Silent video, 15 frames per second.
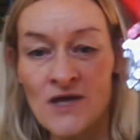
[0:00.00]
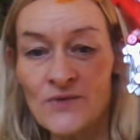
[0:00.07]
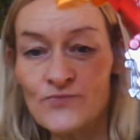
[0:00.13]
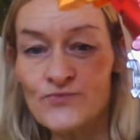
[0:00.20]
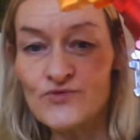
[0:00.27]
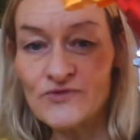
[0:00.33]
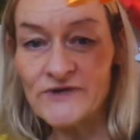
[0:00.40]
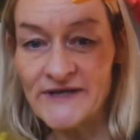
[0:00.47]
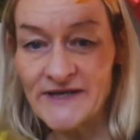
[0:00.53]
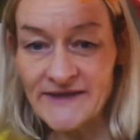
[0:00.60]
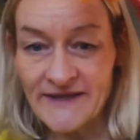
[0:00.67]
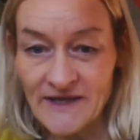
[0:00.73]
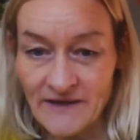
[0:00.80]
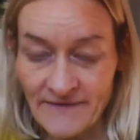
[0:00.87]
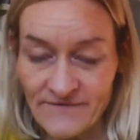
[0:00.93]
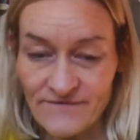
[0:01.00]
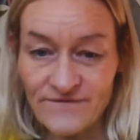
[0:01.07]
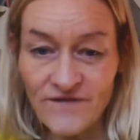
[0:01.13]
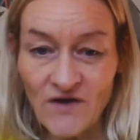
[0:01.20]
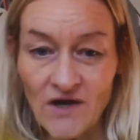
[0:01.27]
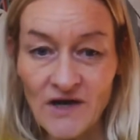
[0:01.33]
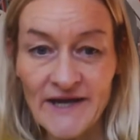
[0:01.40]
breathing
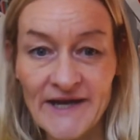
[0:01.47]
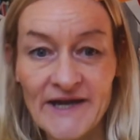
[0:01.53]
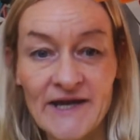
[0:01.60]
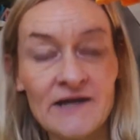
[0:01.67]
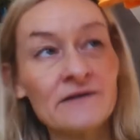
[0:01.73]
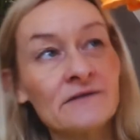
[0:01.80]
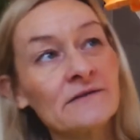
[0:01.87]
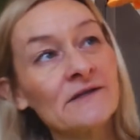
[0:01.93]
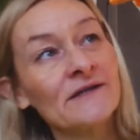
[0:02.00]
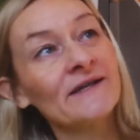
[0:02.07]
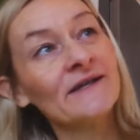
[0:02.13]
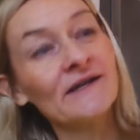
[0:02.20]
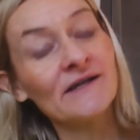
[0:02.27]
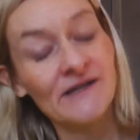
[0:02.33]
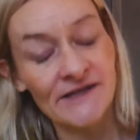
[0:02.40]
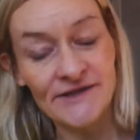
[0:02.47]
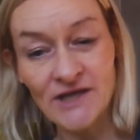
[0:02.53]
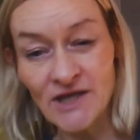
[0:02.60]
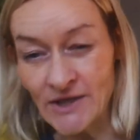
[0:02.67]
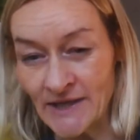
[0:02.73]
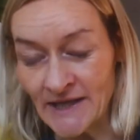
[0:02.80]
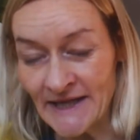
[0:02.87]
fire in the
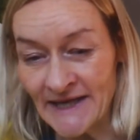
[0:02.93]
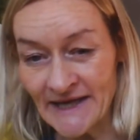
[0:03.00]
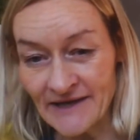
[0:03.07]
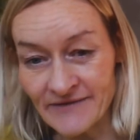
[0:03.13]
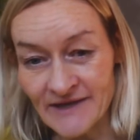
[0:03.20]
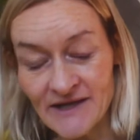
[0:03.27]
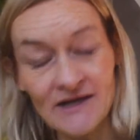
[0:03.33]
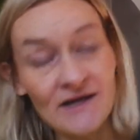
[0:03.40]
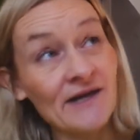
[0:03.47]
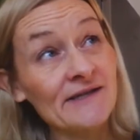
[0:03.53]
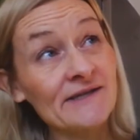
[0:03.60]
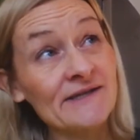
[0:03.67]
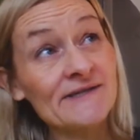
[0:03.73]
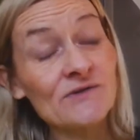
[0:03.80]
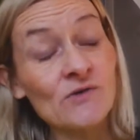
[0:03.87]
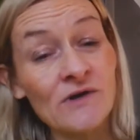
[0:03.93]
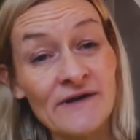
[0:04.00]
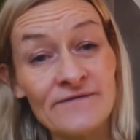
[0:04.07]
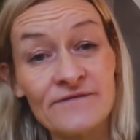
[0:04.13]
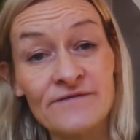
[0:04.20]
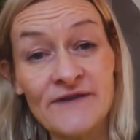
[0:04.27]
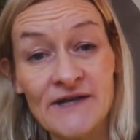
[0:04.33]
local area and he's got a
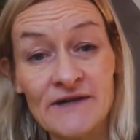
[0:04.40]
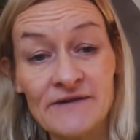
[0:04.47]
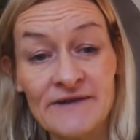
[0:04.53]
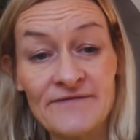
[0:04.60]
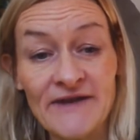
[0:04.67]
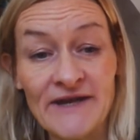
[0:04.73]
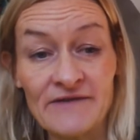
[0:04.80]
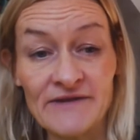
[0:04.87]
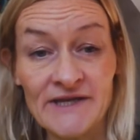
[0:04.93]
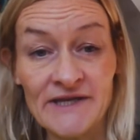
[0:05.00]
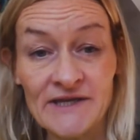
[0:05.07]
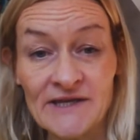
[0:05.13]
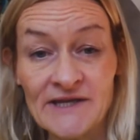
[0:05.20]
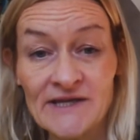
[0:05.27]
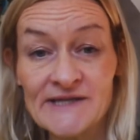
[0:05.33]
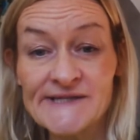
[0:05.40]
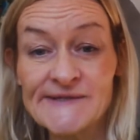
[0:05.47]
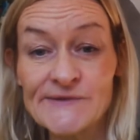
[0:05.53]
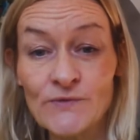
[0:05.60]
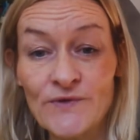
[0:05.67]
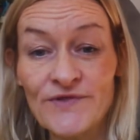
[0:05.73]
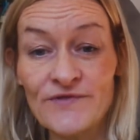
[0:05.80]
very, very
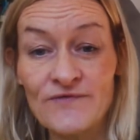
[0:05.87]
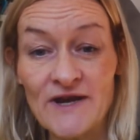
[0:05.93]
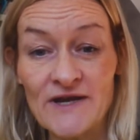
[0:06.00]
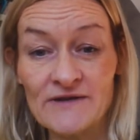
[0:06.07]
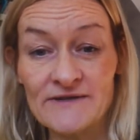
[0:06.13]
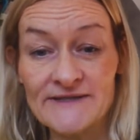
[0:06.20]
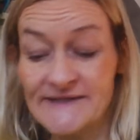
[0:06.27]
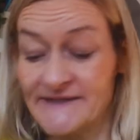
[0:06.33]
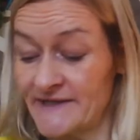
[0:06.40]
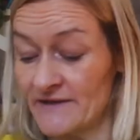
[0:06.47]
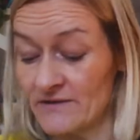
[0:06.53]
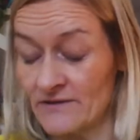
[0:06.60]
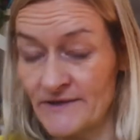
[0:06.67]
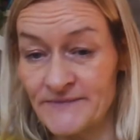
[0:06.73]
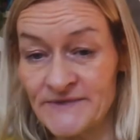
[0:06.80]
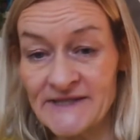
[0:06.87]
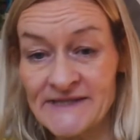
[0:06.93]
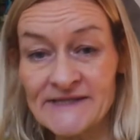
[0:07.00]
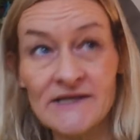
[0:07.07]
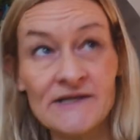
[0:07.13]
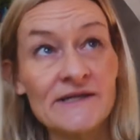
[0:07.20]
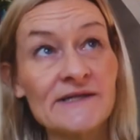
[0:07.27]
sore throat. So I'm
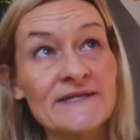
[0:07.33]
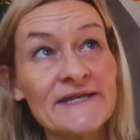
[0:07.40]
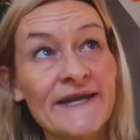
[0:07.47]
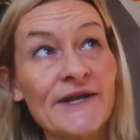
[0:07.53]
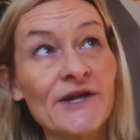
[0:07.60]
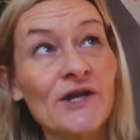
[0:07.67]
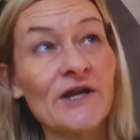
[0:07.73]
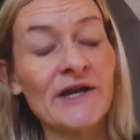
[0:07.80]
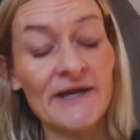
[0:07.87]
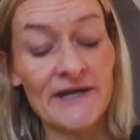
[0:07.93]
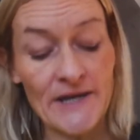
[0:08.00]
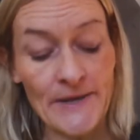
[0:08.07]
just going to take a look.